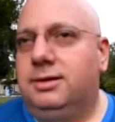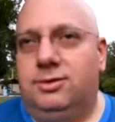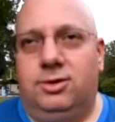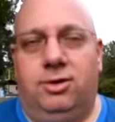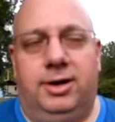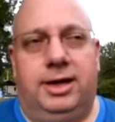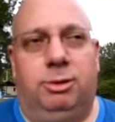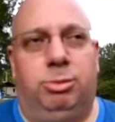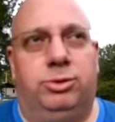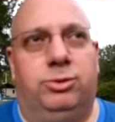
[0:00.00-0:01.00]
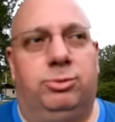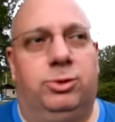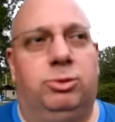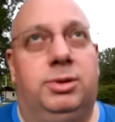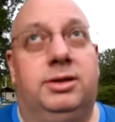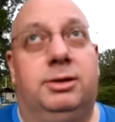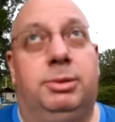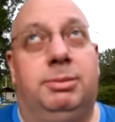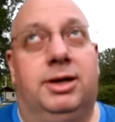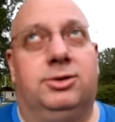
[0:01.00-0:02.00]
because the hurricane blew through, but it'll
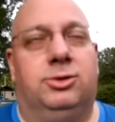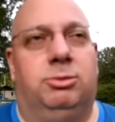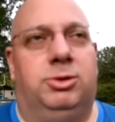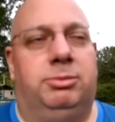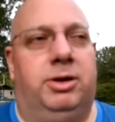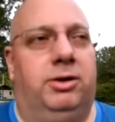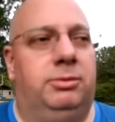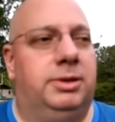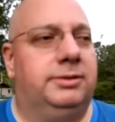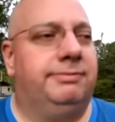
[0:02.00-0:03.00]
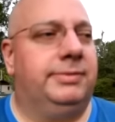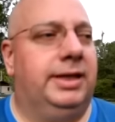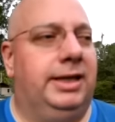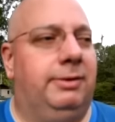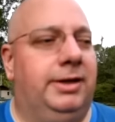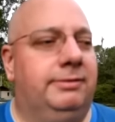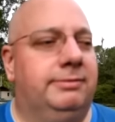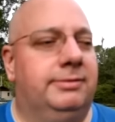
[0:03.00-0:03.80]
be back to normal tomorrow. But anyway,